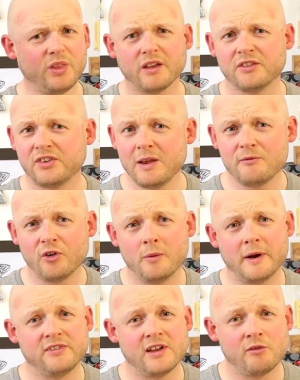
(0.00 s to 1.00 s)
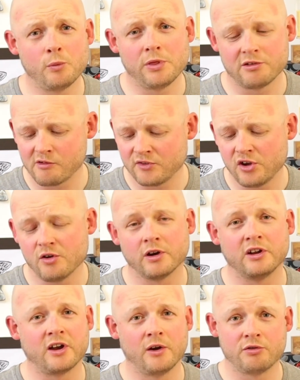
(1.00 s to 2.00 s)
Same format as ever with the review. I'm
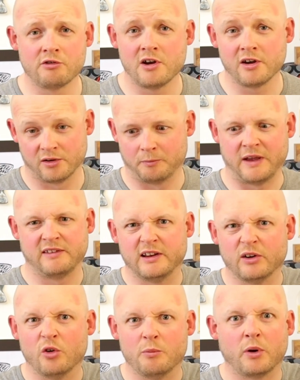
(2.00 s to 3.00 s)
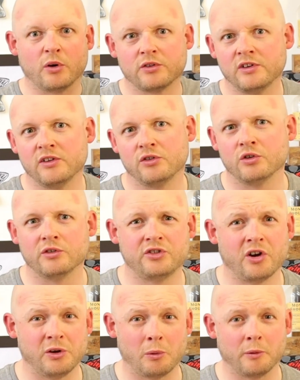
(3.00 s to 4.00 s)
going to go through it, I'm going to basically unbox it, sort of
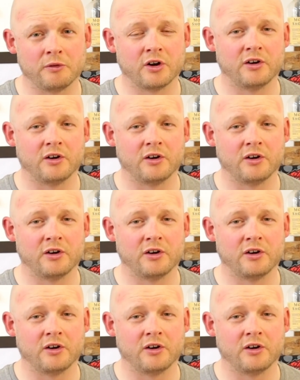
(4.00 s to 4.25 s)
show you what we've